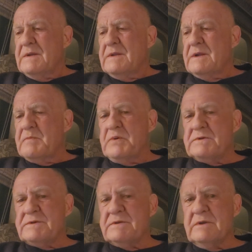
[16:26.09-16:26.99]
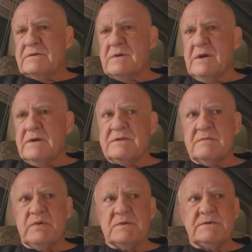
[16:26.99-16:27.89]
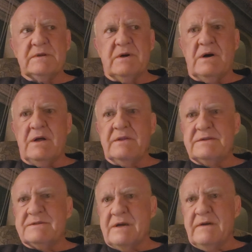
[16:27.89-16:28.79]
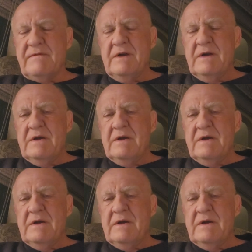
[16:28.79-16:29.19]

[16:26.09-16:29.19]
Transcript: They're pushing the drugs and pushing all this stuff